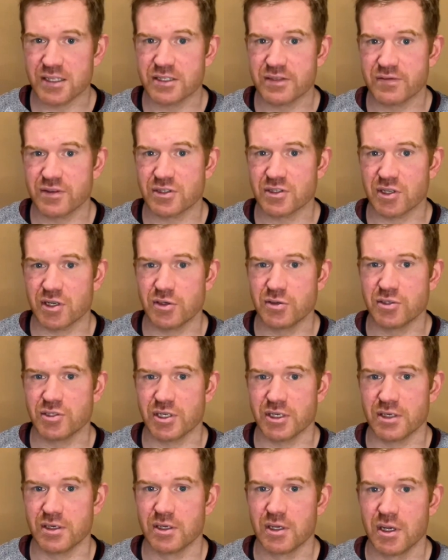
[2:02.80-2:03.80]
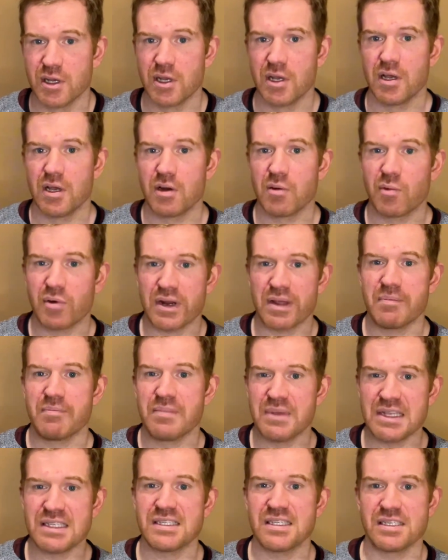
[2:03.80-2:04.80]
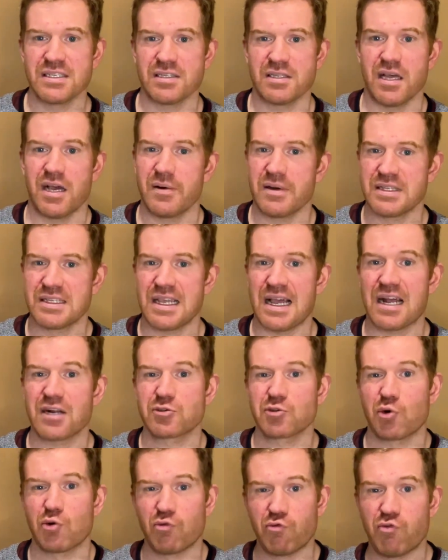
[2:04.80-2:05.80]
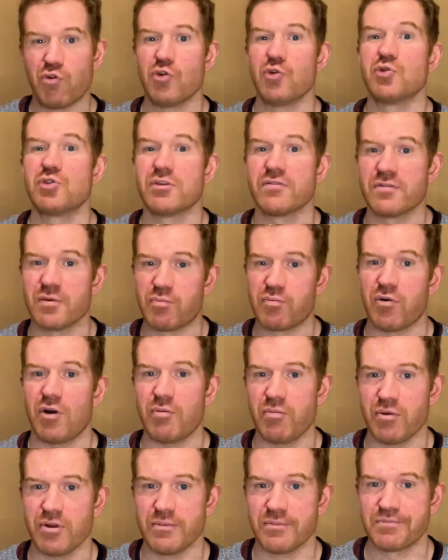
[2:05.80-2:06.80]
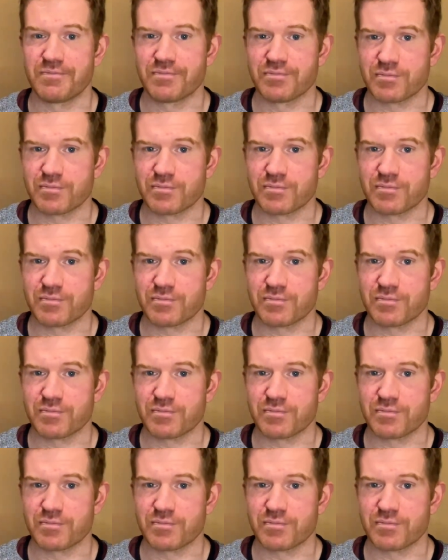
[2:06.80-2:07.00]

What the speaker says: of the solution. What it misses, though, is the actual root of the problem.